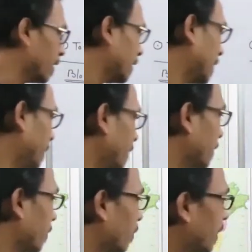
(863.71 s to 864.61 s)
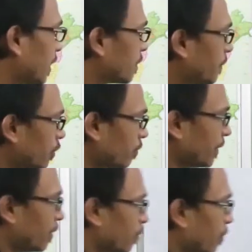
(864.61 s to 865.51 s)
That means with respect to
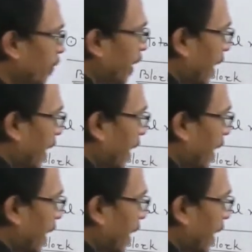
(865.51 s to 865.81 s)
B2 we